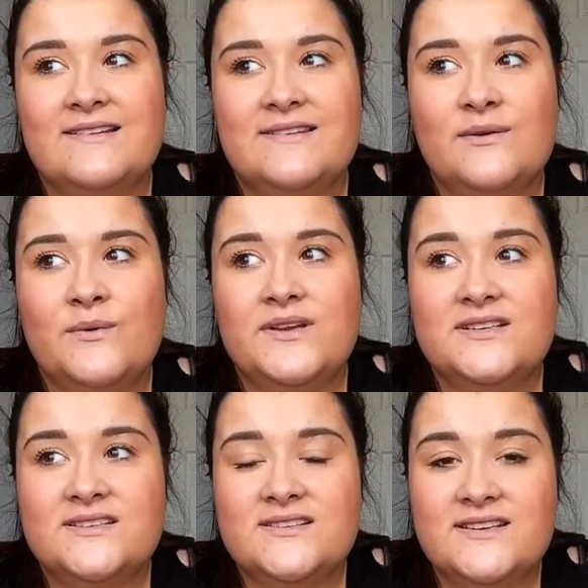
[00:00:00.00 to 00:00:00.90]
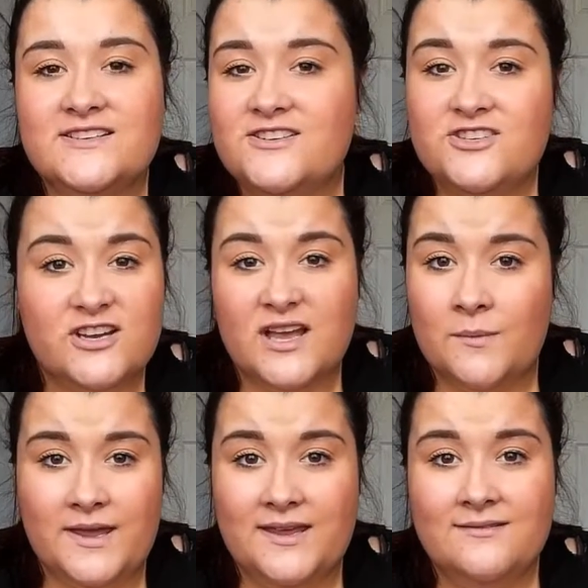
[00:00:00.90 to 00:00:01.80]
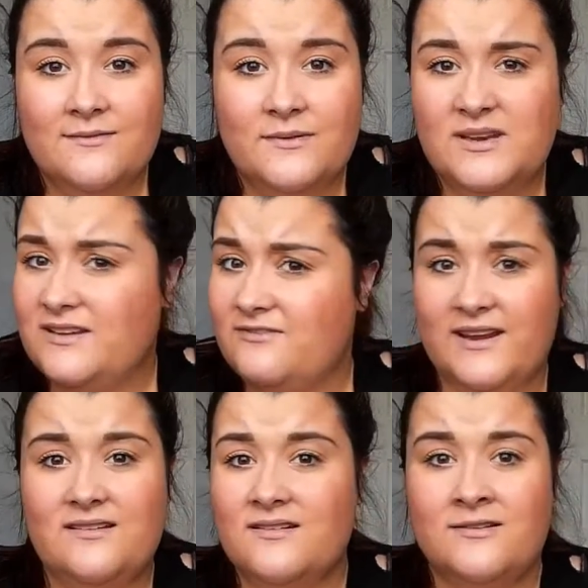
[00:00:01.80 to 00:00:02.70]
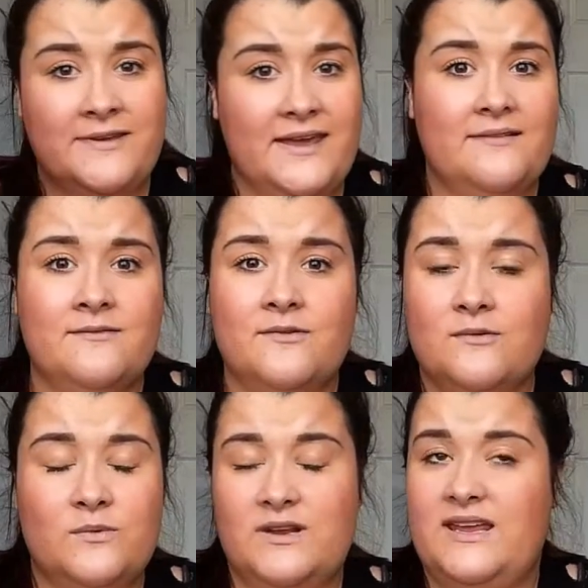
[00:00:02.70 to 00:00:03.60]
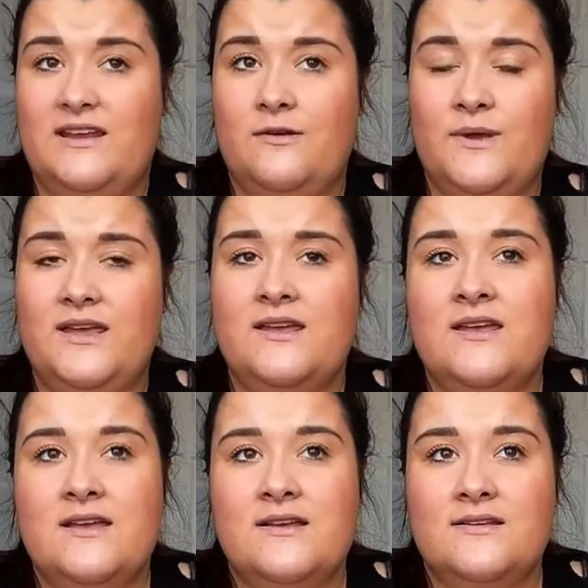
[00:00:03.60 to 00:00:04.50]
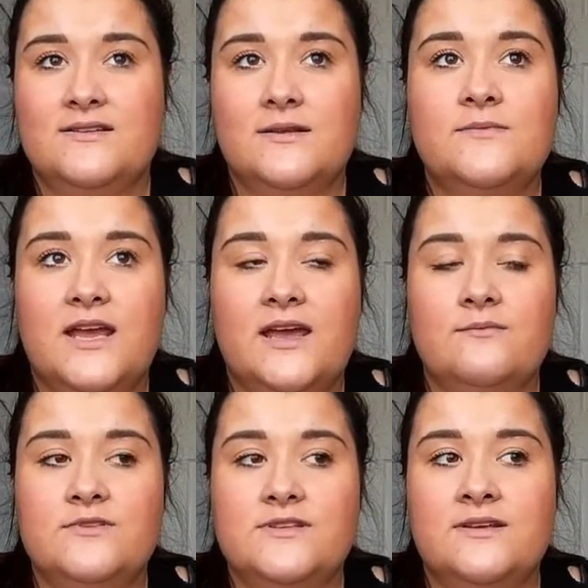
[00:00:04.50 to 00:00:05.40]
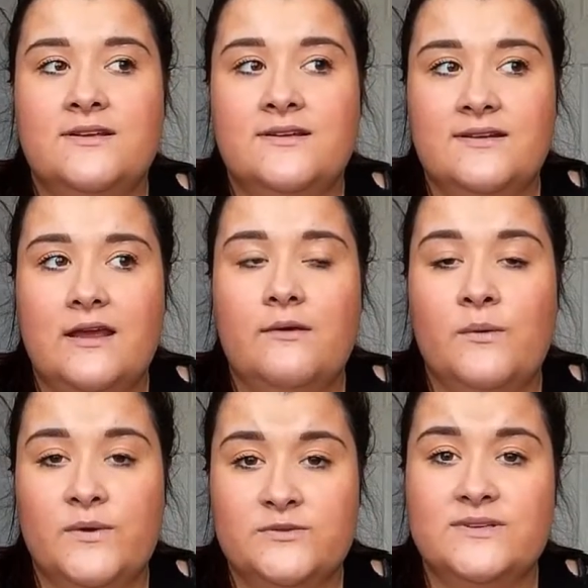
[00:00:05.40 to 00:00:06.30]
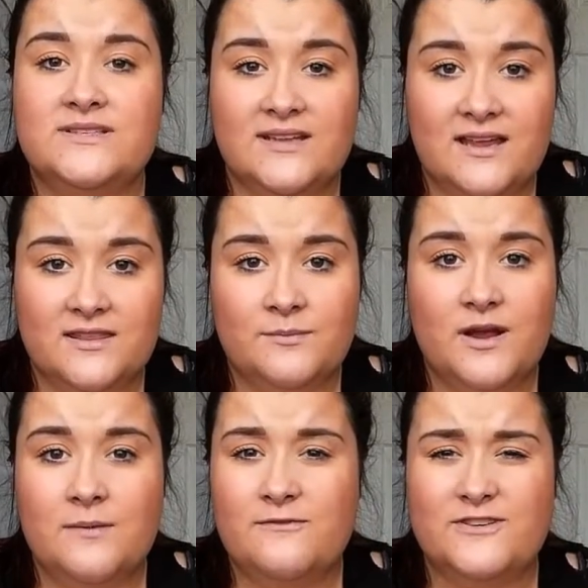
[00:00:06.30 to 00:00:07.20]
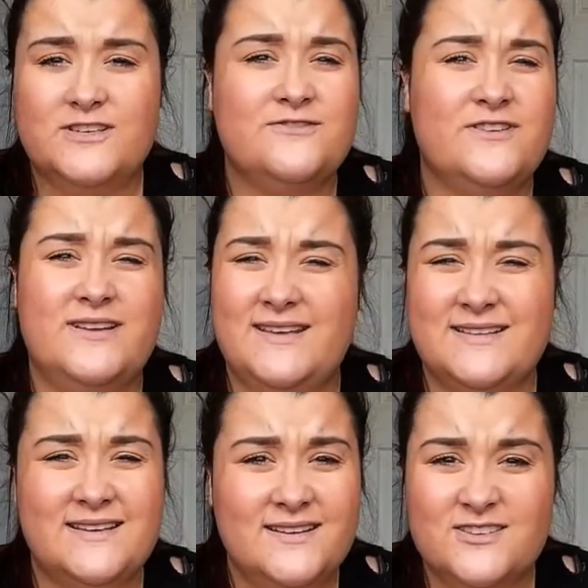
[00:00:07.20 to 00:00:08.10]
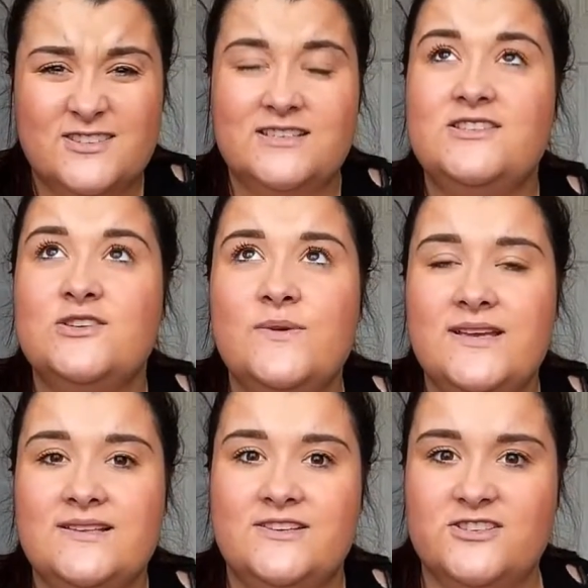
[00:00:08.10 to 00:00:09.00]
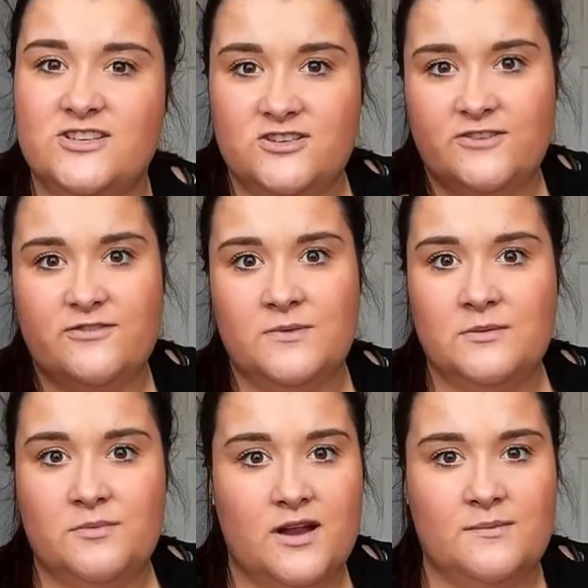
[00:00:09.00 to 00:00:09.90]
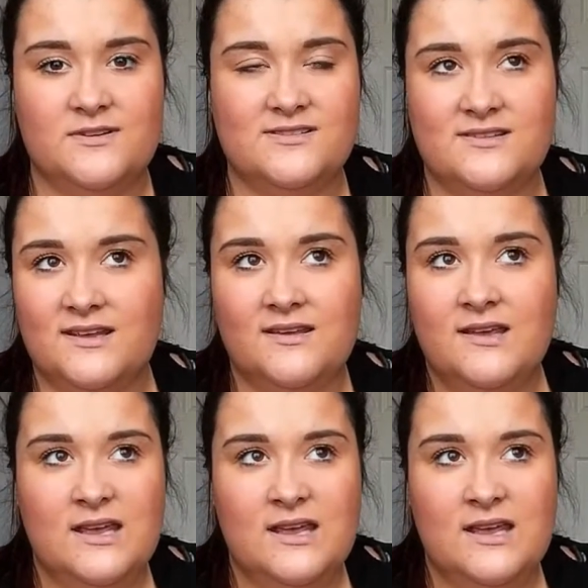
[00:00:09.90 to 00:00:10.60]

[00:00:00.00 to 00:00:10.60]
So we just decided to chuck it away. We were like, right, okay, we're getting it away. Sometimes, now I wish we still had the pram for just for easiness, because it's so easy just to chuck them in the pram and just like